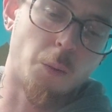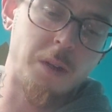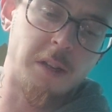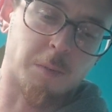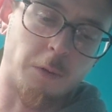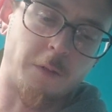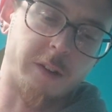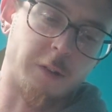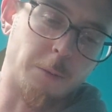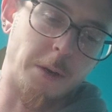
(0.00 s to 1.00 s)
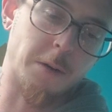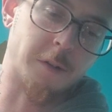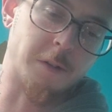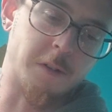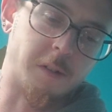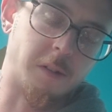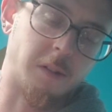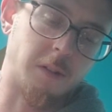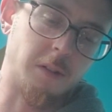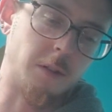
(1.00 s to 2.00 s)
We as professional piercers,
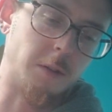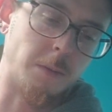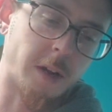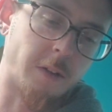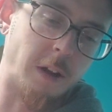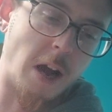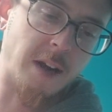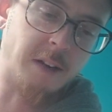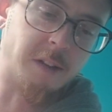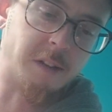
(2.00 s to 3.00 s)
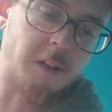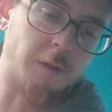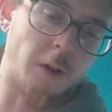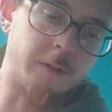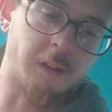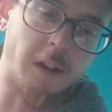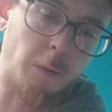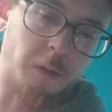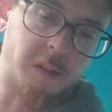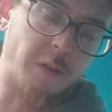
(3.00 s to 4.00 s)
you know, back in the 90s and stuff, obviously
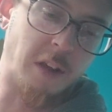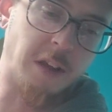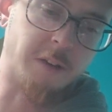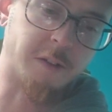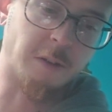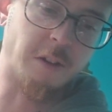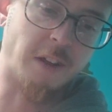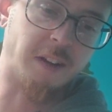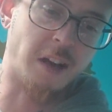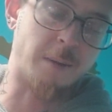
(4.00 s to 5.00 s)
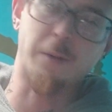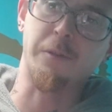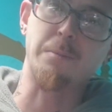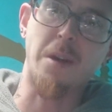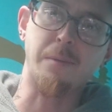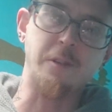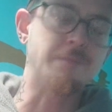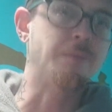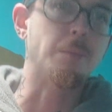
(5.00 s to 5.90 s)
I wasn't in the industry at that time, I was a baby,